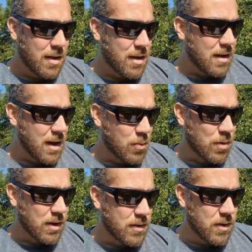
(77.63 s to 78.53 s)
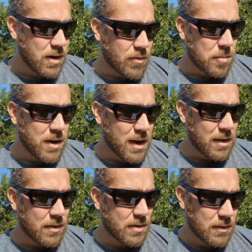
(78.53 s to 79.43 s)
I would like to hear from you
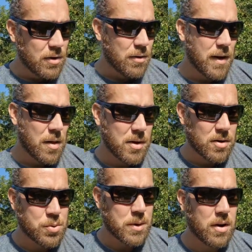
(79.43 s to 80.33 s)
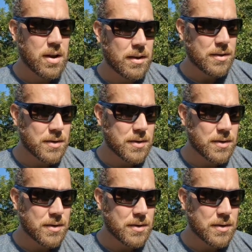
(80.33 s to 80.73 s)
guys. If you don't follow me on Twitter, guys,